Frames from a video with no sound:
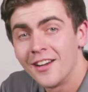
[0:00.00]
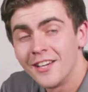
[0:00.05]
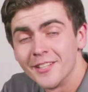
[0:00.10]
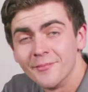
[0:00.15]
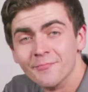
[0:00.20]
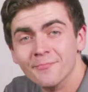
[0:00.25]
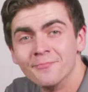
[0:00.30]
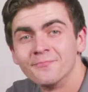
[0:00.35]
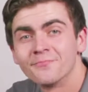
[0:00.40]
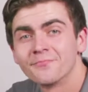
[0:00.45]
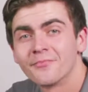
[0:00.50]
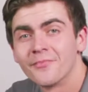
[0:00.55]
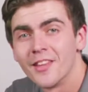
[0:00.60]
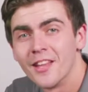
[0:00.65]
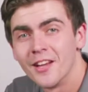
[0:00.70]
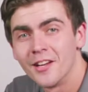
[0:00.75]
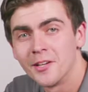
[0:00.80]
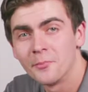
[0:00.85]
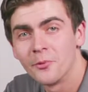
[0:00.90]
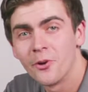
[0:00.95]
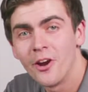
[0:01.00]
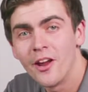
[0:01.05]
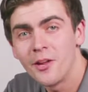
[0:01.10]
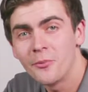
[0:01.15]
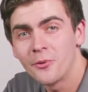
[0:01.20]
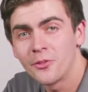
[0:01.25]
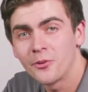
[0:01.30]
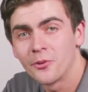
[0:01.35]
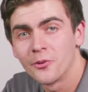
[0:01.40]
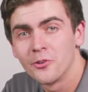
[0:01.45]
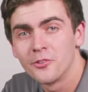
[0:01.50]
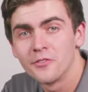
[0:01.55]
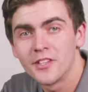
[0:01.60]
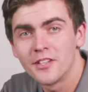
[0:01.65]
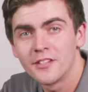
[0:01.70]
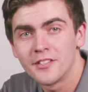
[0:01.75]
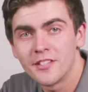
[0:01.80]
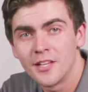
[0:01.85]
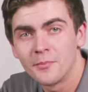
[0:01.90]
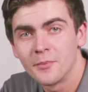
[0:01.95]
Alright, I'm Ray with Groove
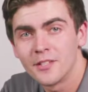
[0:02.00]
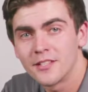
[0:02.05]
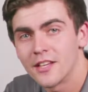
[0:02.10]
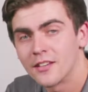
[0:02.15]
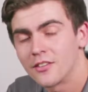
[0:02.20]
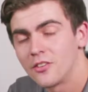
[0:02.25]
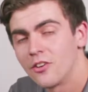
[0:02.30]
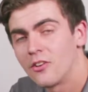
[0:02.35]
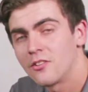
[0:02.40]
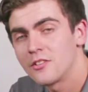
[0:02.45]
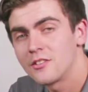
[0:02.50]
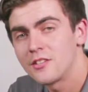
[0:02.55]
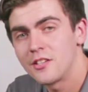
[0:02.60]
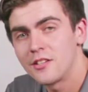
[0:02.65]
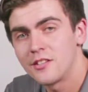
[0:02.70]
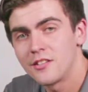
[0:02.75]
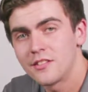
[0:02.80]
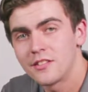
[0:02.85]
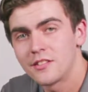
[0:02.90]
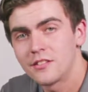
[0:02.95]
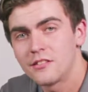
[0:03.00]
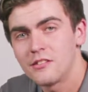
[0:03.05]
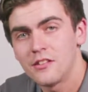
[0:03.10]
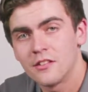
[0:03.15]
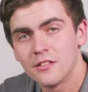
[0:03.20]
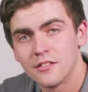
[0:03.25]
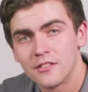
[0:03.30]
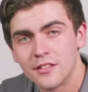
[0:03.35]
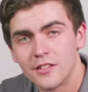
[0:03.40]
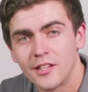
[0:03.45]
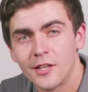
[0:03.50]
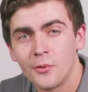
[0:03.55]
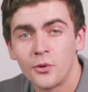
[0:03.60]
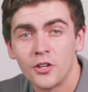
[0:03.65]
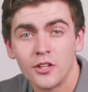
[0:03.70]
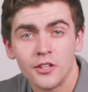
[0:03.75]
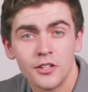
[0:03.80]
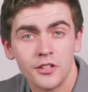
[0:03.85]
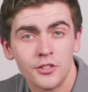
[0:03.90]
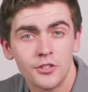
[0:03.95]
Entertainment Technologies, and today we're
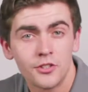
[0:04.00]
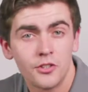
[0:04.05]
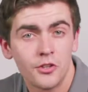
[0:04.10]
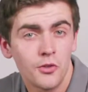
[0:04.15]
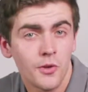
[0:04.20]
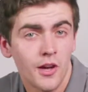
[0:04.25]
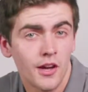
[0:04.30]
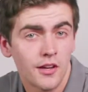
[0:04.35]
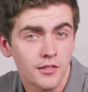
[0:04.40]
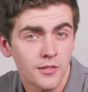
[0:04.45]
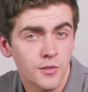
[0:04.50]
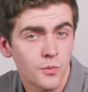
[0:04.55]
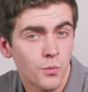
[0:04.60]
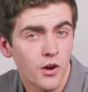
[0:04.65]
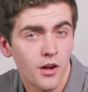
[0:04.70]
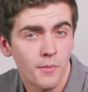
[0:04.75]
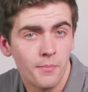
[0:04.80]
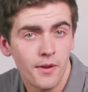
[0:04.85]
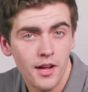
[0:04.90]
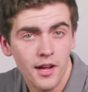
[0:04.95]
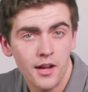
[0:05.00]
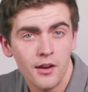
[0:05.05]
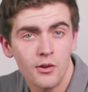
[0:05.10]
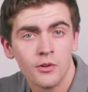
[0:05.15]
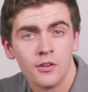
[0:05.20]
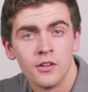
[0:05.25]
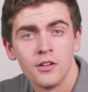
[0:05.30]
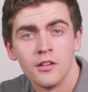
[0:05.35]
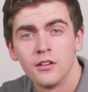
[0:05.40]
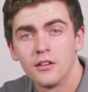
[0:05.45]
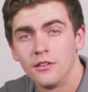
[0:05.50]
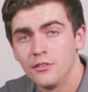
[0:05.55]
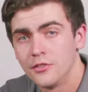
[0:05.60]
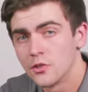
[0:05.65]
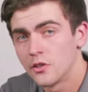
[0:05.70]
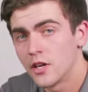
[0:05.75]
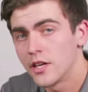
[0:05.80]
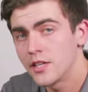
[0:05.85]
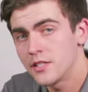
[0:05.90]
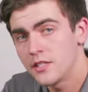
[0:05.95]
going to show you how to swap out a
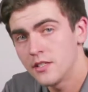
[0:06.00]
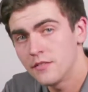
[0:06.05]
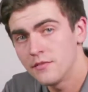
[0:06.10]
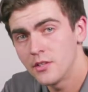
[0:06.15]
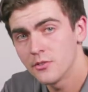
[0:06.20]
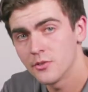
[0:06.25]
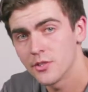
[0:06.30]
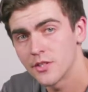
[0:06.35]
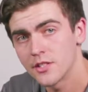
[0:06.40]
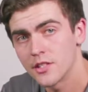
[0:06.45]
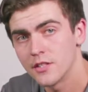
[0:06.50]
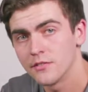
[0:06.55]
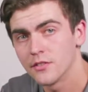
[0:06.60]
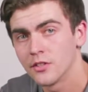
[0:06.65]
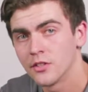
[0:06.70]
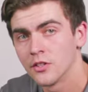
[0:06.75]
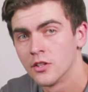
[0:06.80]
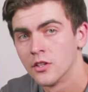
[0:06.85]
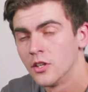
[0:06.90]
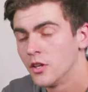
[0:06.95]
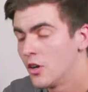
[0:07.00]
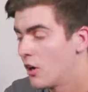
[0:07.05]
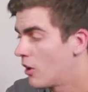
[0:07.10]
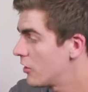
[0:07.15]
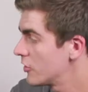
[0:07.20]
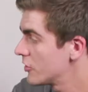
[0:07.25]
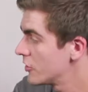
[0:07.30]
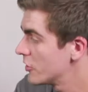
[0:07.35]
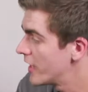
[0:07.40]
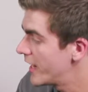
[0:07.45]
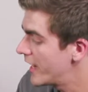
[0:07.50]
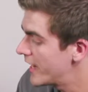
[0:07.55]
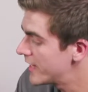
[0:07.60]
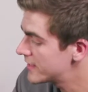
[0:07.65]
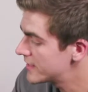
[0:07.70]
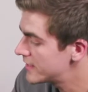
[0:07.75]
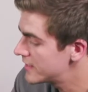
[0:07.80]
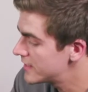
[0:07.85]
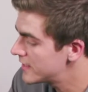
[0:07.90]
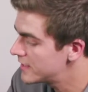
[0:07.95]
DIRECTV receiver on your
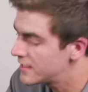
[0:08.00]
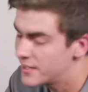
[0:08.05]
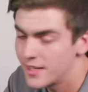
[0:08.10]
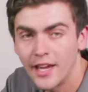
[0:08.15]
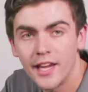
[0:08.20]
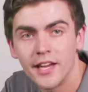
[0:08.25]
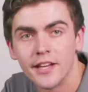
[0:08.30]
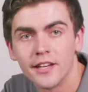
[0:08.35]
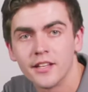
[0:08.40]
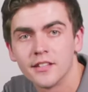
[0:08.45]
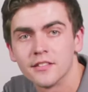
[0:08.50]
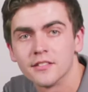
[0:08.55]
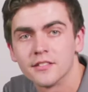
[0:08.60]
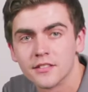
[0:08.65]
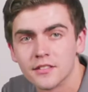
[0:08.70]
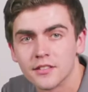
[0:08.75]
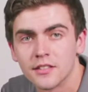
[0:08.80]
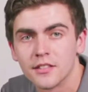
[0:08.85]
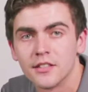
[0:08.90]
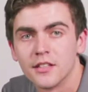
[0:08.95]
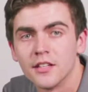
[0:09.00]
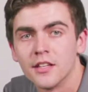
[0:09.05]
SD head end.